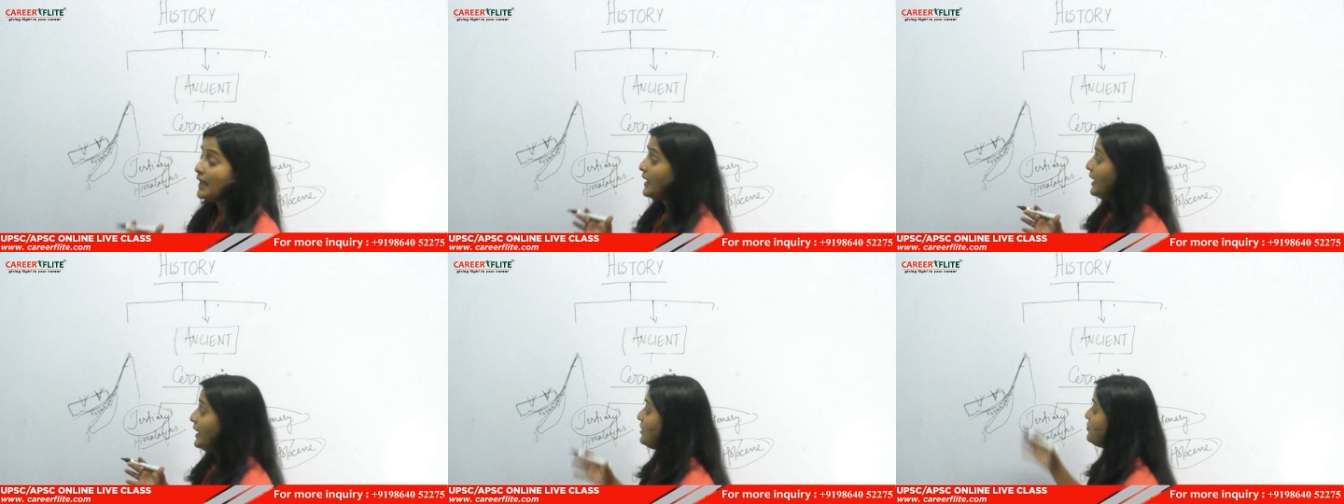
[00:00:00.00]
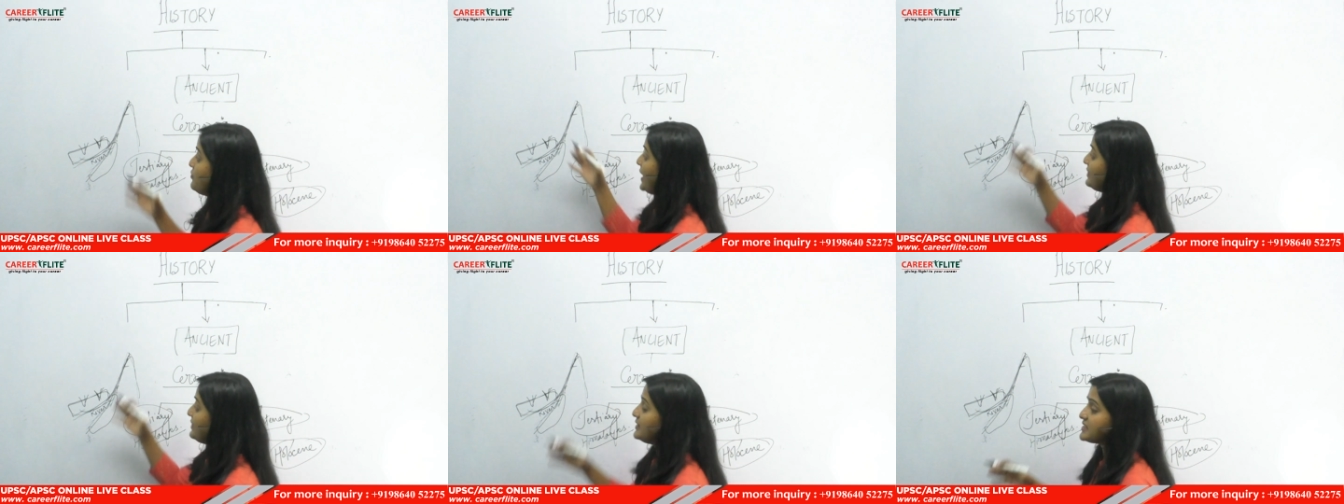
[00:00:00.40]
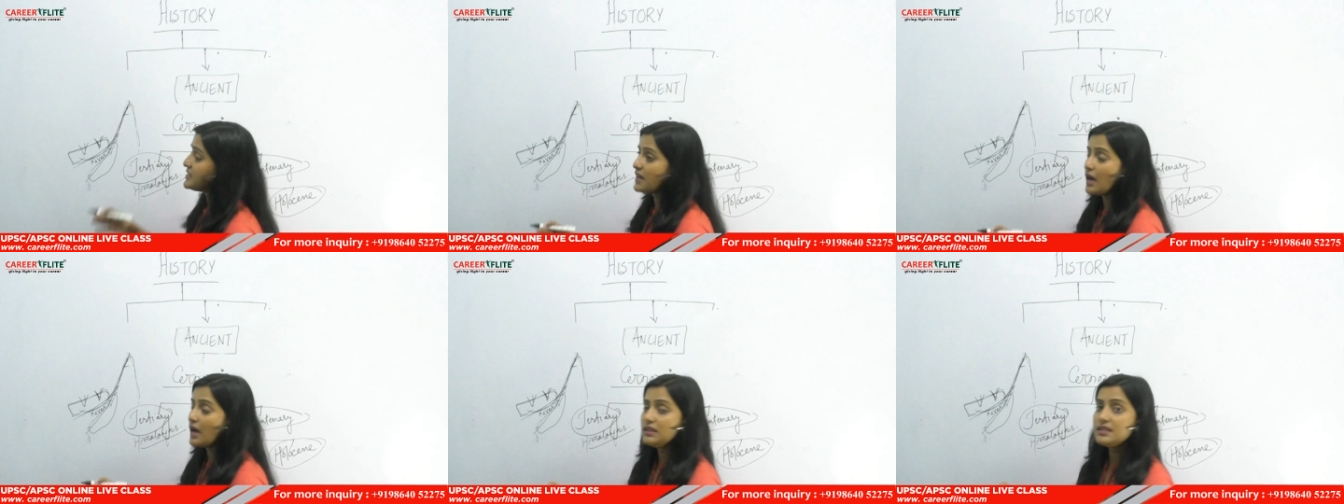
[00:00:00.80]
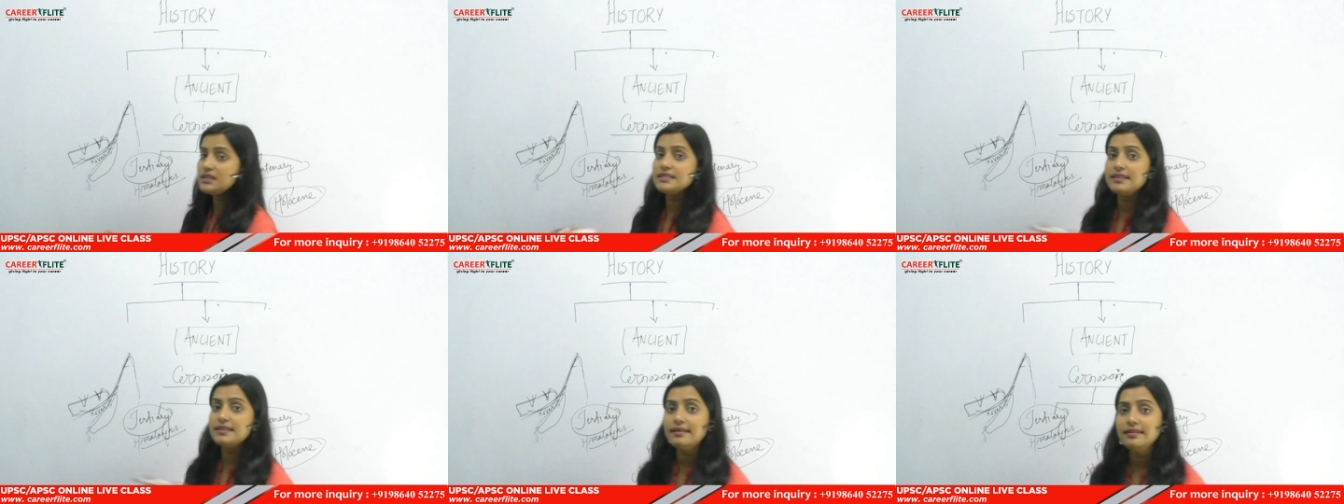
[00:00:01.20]
And when they started
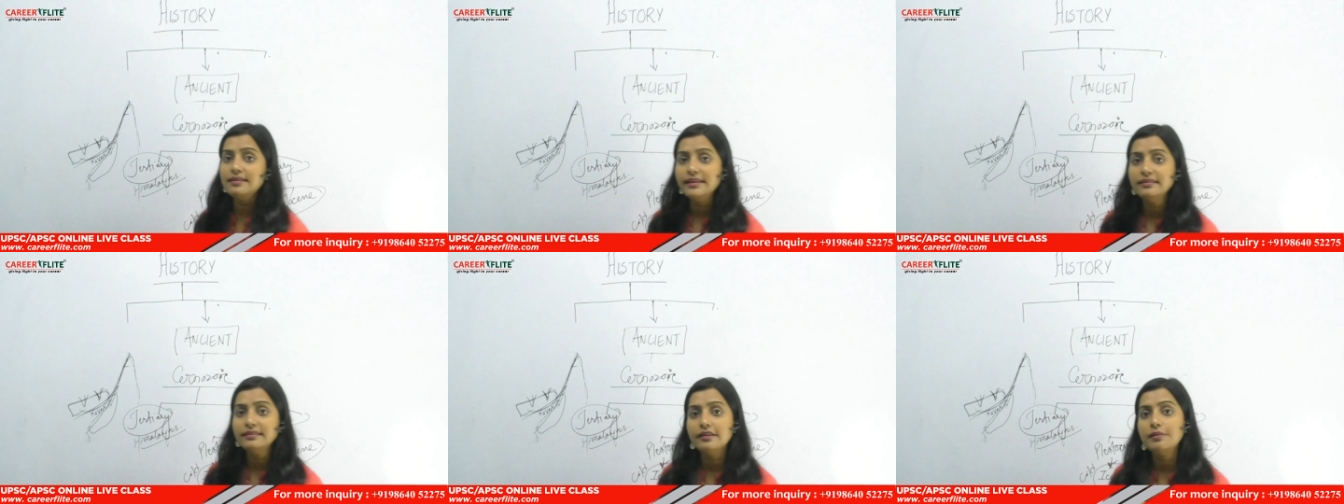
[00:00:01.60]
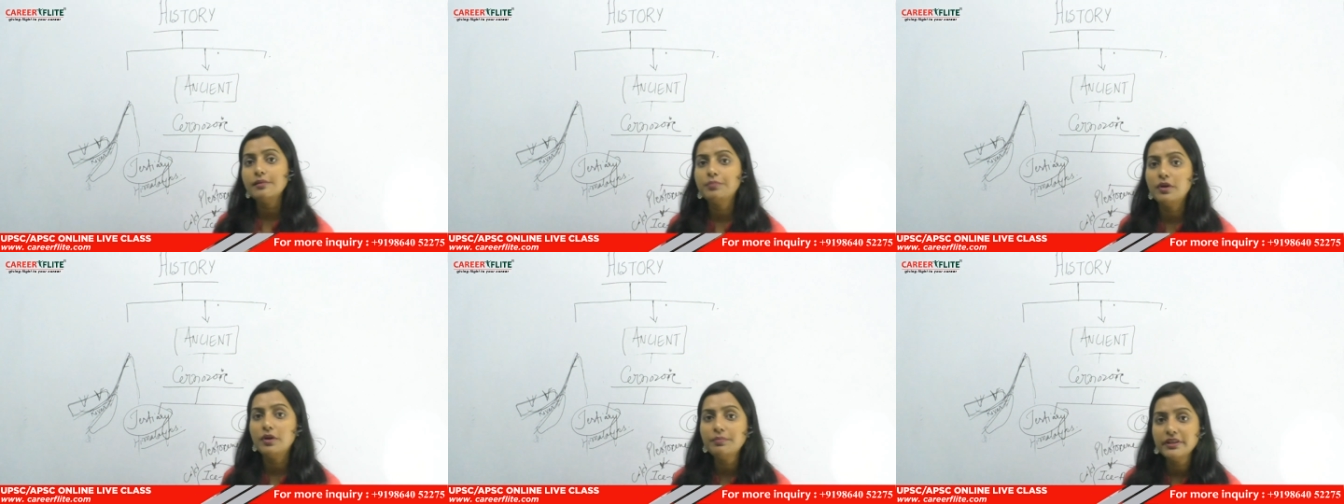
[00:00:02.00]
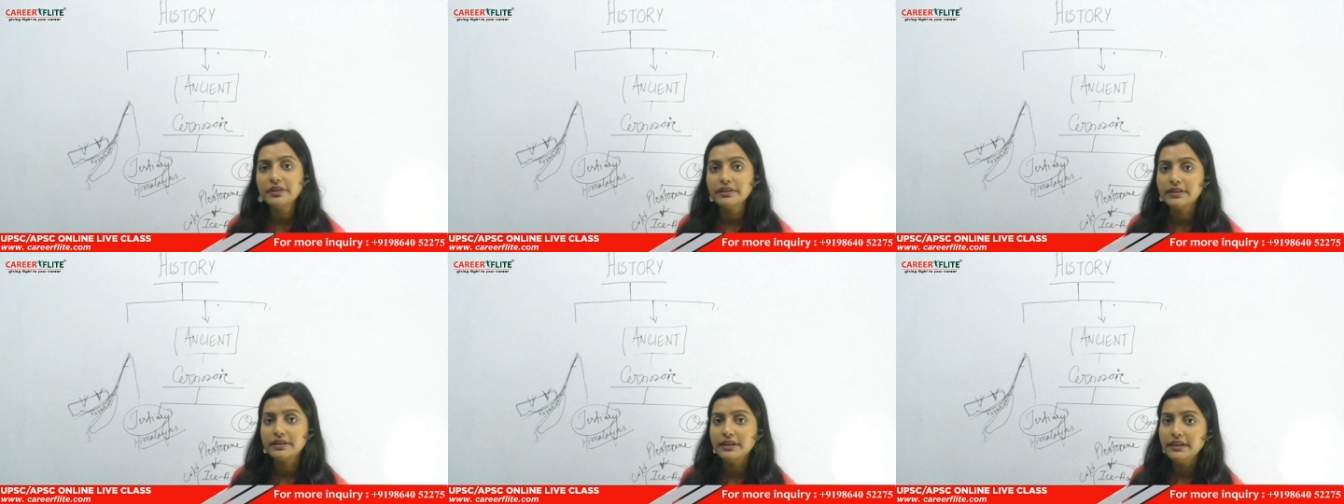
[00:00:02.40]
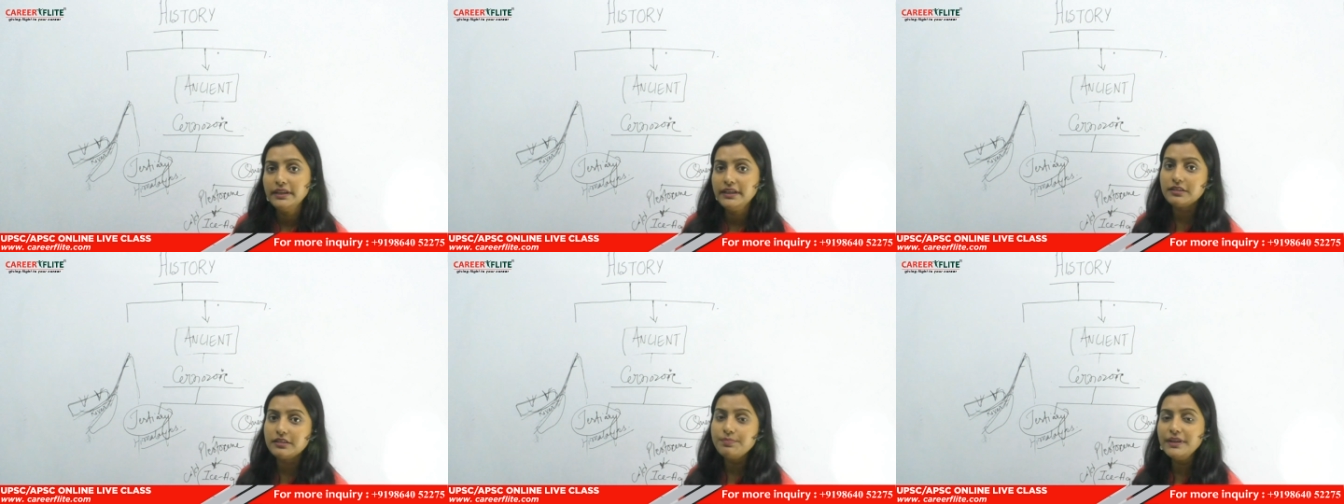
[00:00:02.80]
settling there permanently, it
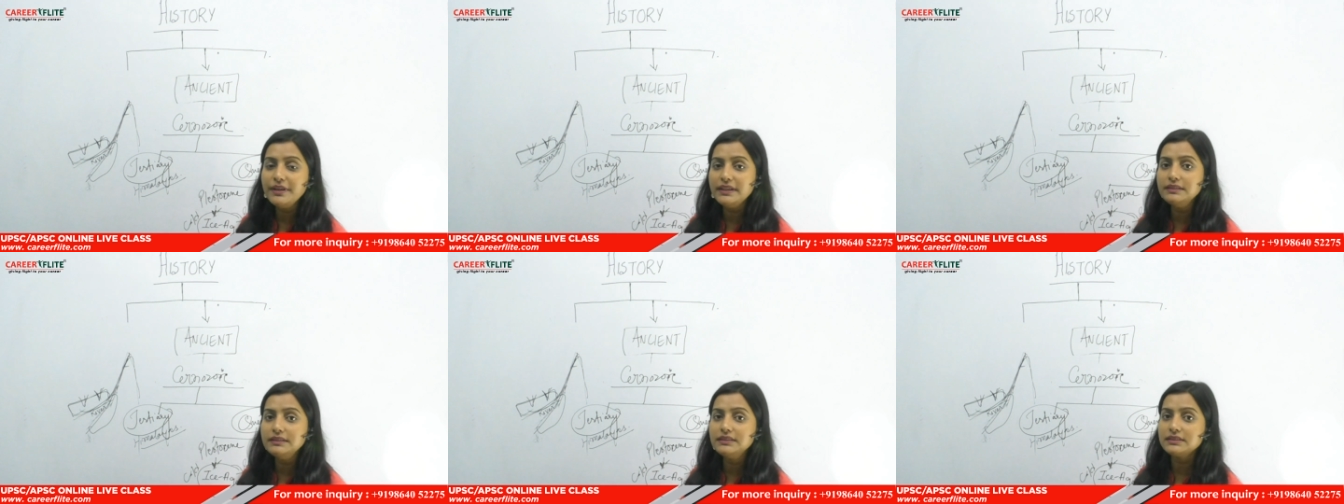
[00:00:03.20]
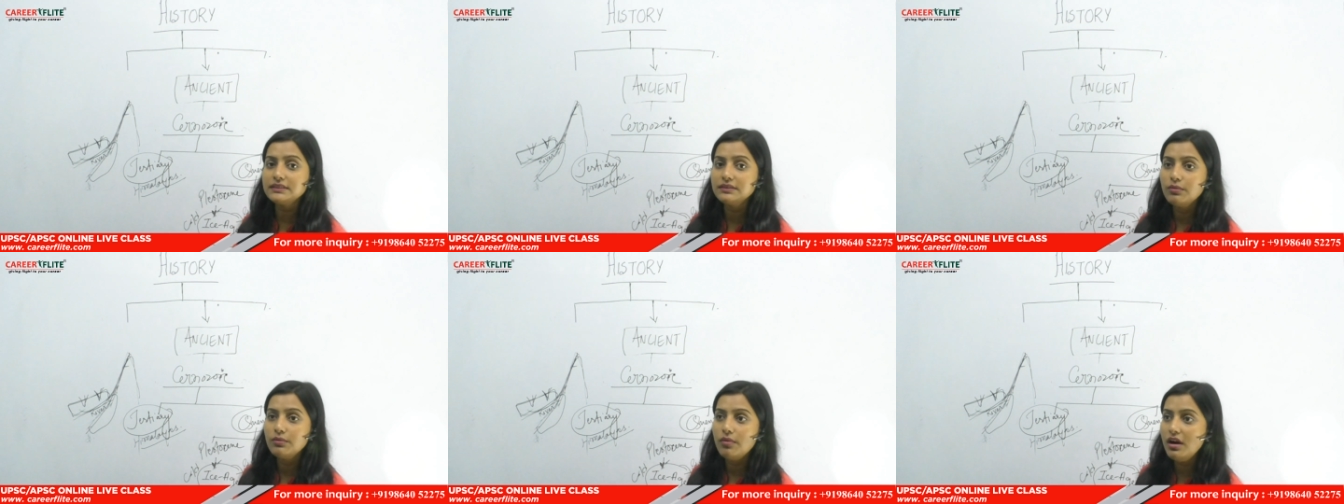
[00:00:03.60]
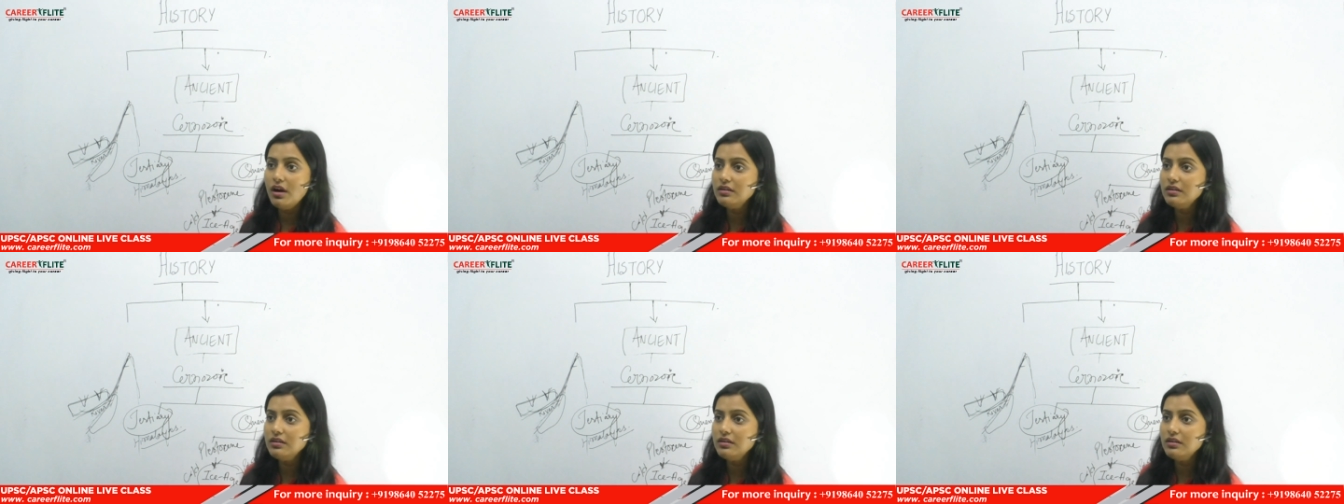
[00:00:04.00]
means what?